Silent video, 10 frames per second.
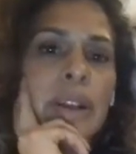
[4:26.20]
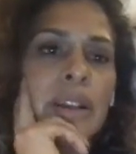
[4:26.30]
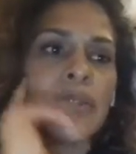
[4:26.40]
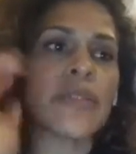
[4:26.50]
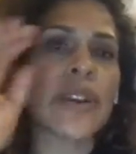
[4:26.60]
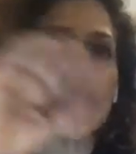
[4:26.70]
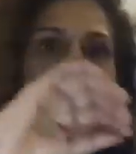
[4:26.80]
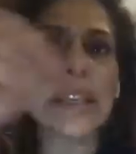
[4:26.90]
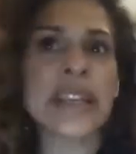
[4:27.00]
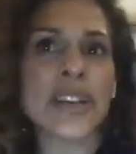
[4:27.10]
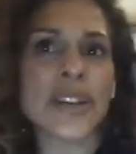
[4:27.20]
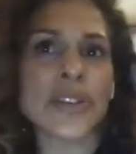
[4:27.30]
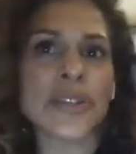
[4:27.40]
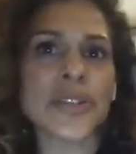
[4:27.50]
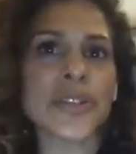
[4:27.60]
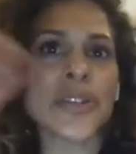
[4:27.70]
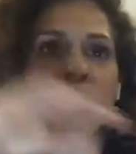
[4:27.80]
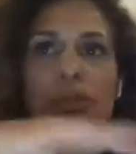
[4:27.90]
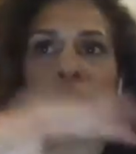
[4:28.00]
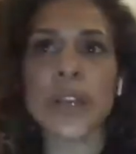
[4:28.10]
And very linear, there's
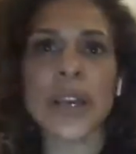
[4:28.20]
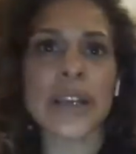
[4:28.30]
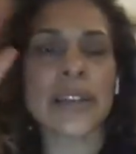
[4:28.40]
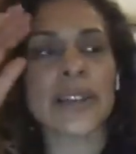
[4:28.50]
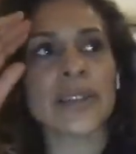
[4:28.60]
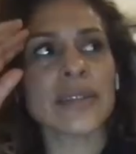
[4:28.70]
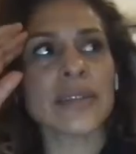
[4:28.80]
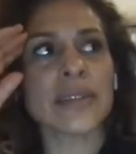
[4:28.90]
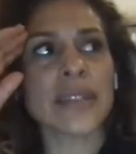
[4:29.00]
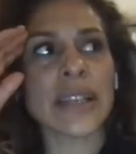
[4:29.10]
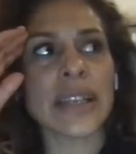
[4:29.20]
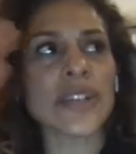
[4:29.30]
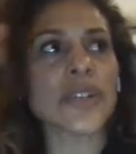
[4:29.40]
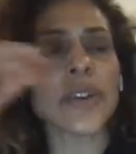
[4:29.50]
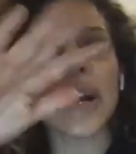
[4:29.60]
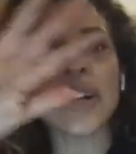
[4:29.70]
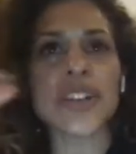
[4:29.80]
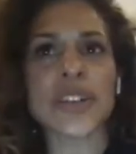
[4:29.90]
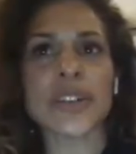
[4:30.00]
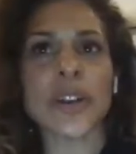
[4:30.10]
no like
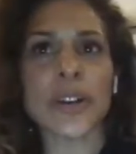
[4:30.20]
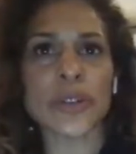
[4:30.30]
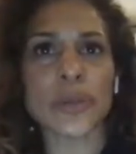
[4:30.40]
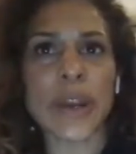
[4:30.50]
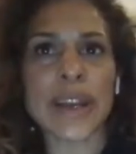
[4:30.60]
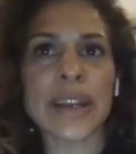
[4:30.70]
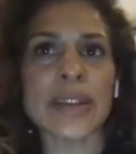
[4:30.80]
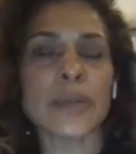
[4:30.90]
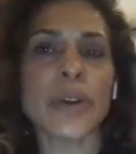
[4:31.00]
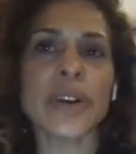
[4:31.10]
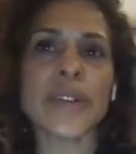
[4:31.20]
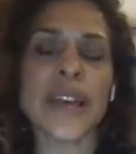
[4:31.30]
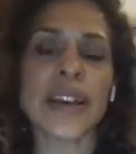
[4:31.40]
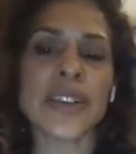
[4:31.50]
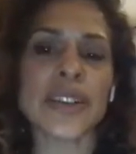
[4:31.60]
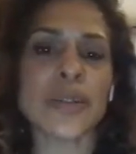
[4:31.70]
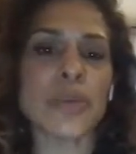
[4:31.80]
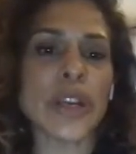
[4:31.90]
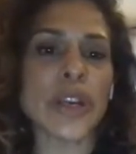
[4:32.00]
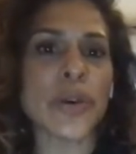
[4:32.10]
interaction along the way. Whereas actually
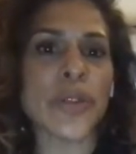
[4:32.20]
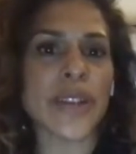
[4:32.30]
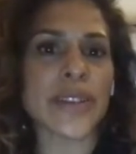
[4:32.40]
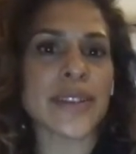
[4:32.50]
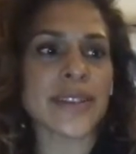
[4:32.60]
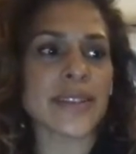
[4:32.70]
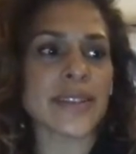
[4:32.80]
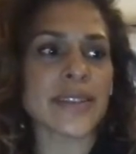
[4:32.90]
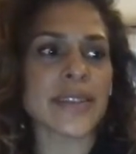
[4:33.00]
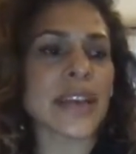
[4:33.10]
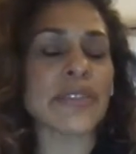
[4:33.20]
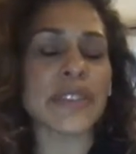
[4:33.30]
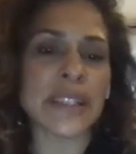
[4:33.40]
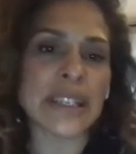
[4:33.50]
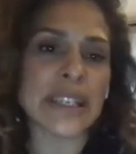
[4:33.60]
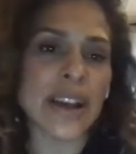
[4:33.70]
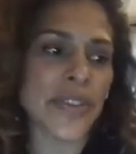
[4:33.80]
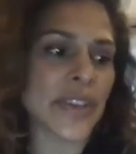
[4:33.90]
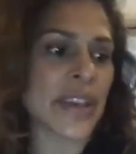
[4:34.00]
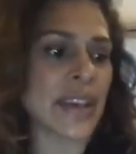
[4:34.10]
we know that's definitely
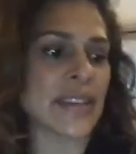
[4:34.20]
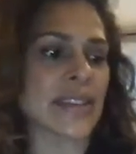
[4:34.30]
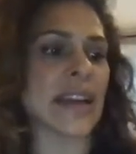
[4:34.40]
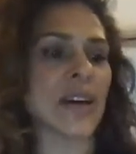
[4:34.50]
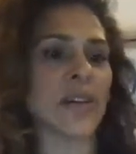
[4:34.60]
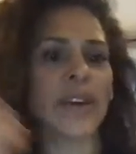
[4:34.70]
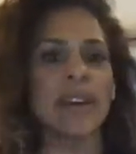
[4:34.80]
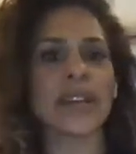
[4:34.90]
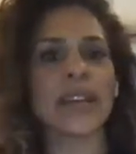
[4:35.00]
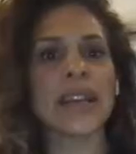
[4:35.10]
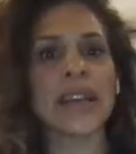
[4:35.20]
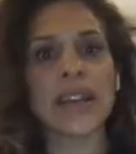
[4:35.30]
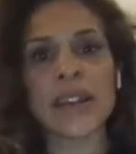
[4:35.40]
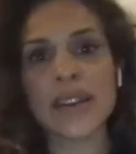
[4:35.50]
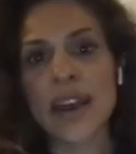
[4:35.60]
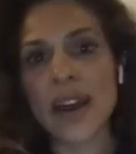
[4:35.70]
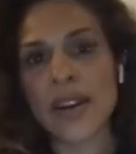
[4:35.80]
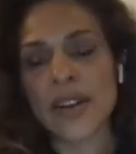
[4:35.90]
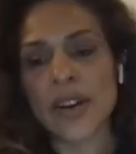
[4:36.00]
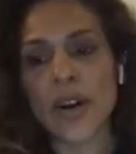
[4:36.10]
not the case now, that
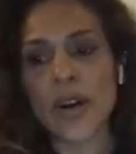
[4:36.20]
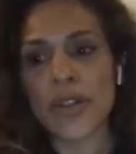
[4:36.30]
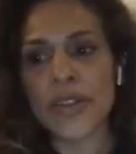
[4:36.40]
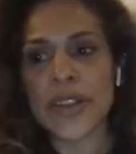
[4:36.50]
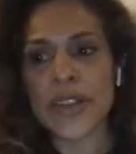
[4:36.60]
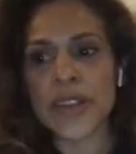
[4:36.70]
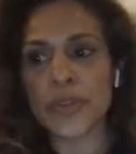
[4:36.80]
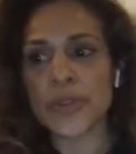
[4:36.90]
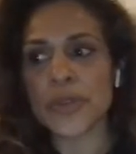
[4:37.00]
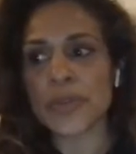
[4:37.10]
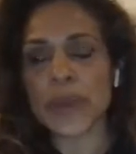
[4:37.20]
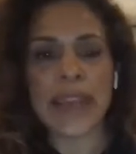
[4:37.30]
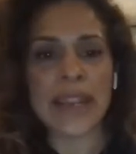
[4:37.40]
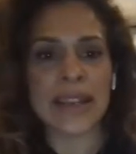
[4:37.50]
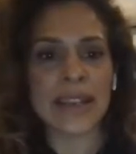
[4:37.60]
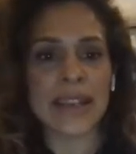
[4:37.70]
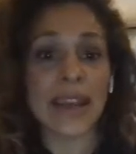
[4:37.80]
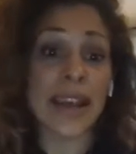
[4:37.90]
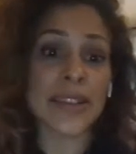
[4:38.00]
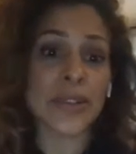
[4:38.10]
not all things produce pain,
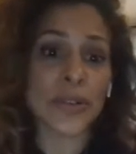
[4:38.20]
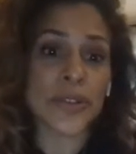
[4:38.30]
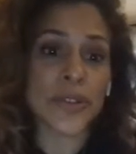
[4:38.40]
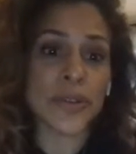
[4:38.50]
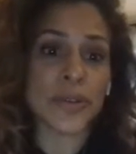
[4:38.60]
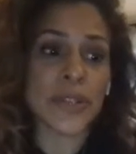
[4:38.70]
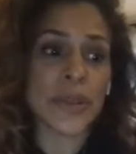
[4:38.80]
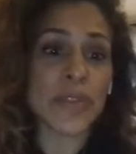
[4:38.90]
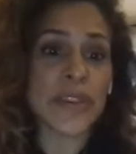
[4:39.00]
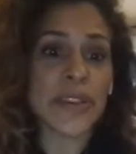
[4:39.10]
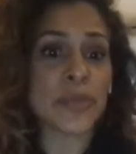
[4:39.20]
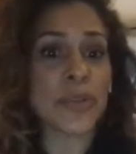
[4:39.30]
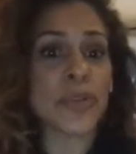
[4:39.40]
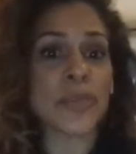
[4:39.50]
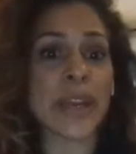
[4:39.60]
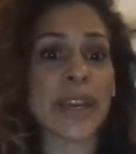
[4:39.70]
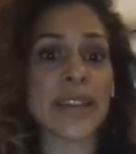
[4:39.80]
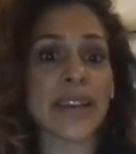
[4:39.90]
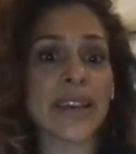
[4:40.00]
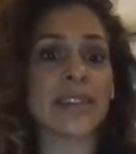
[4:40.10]
and also some things produce
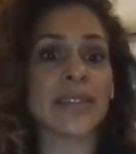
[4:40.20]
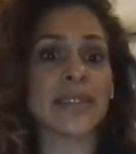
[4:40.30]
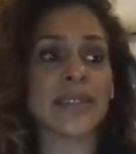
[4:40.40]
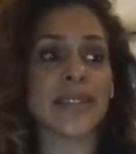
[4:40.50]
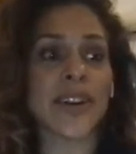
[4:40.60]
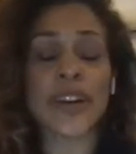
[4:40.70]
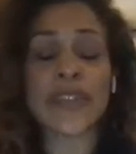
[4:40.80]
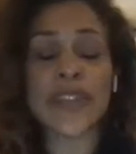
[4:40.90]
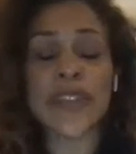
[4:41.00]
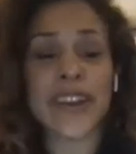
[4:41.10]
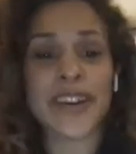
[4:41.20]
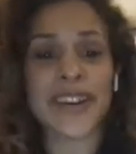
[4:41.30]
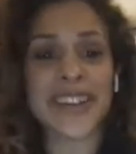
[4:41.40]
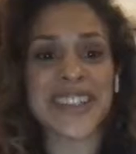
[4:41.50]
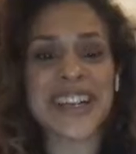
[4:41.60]
pain that aren't even there,